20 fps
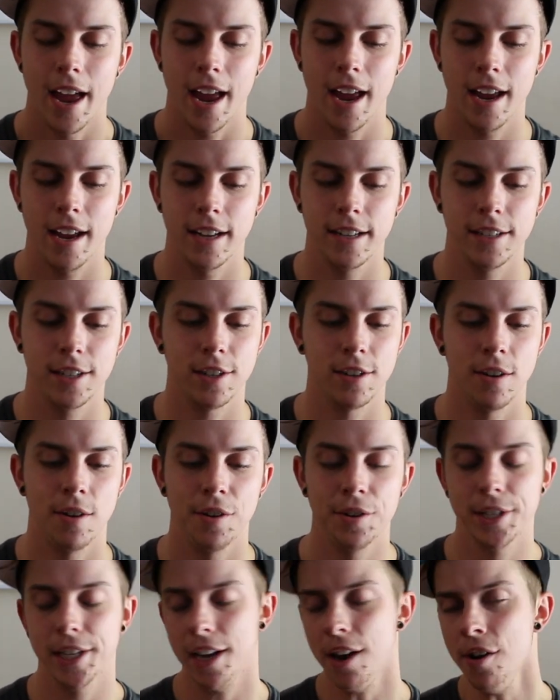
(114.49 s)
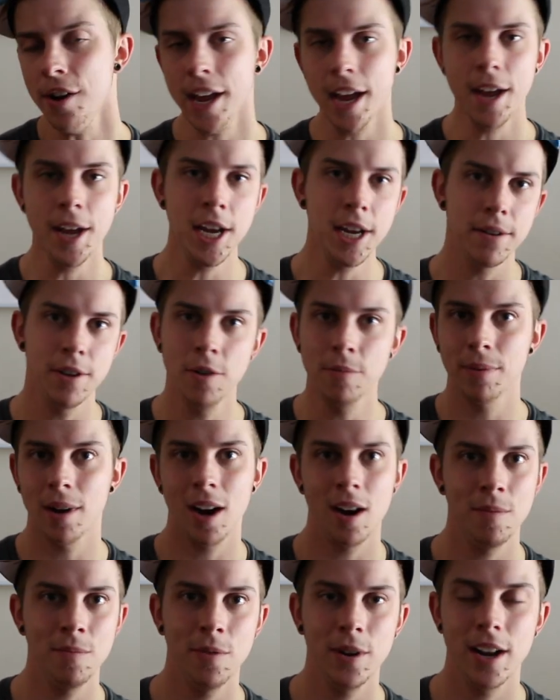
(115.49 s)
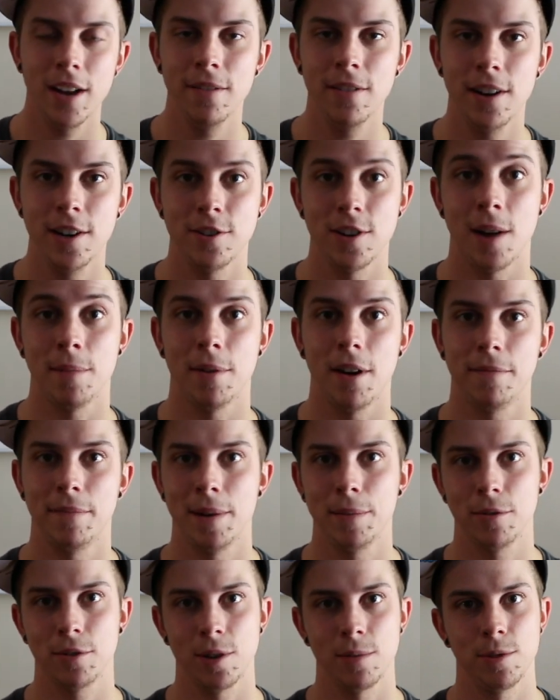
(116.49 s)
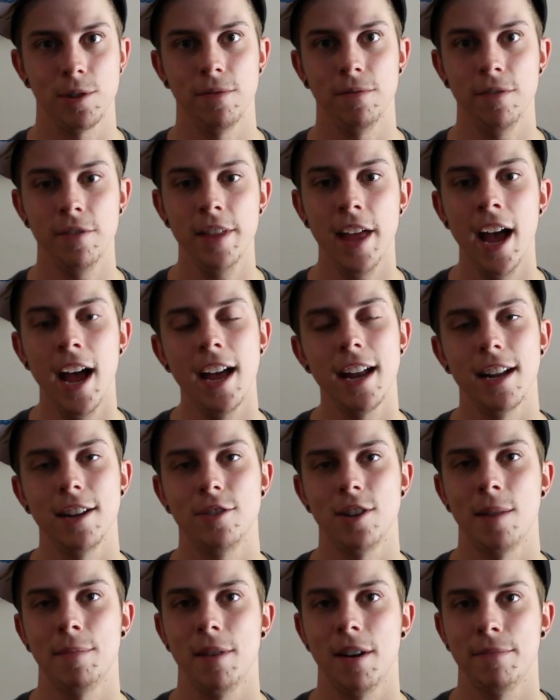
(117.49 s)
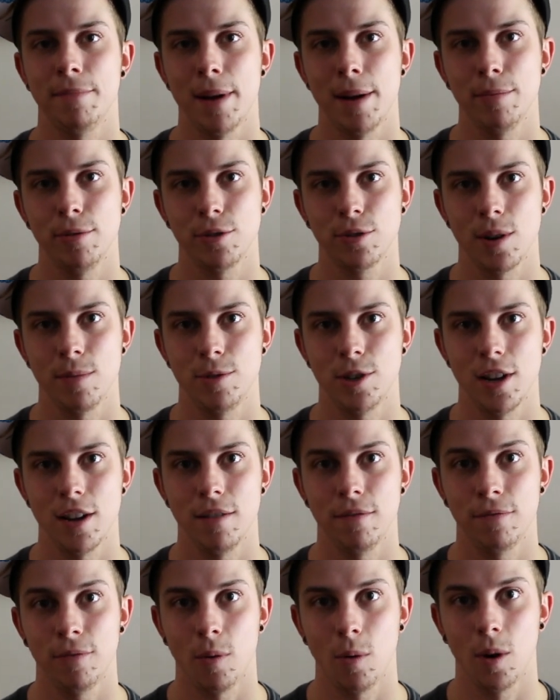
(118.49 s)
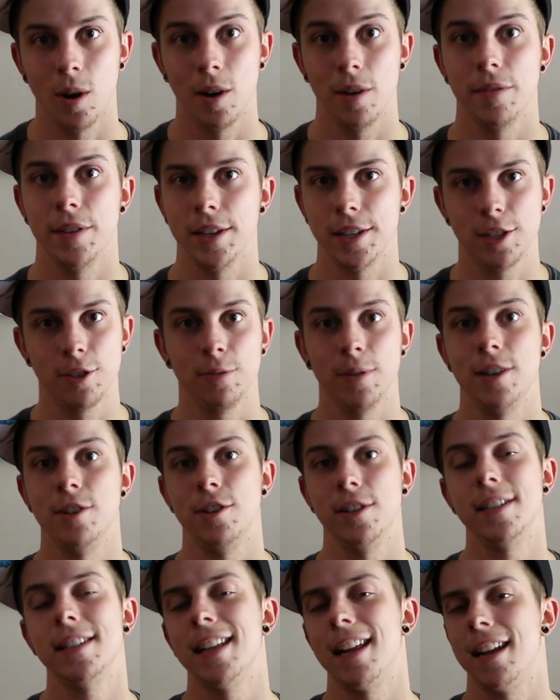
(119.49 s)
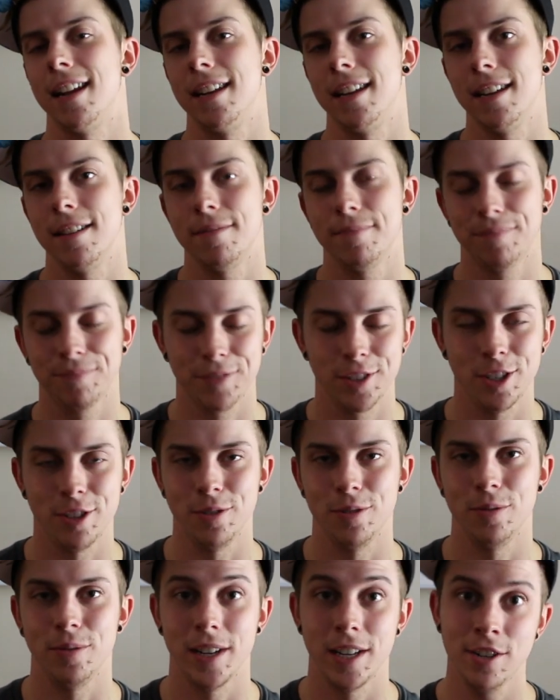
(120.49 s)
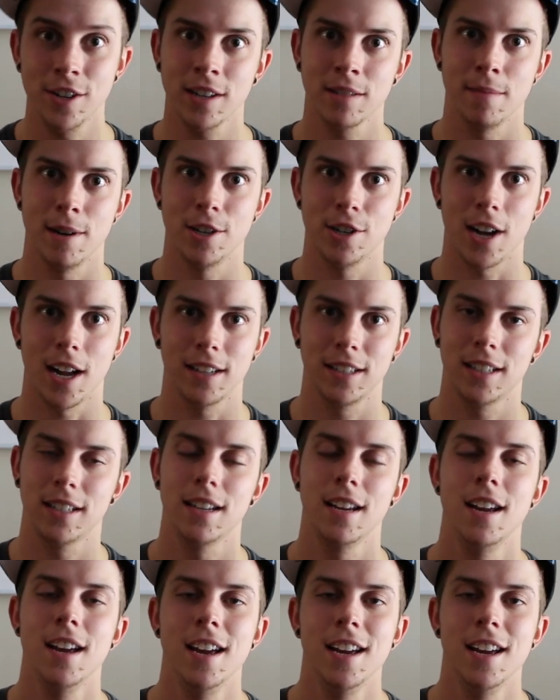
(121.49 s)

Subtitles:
And so I was like, okay, no problem, whatever. I drop off my prescription for that and I drop off my prescription for the syringes that I need to inject my shots.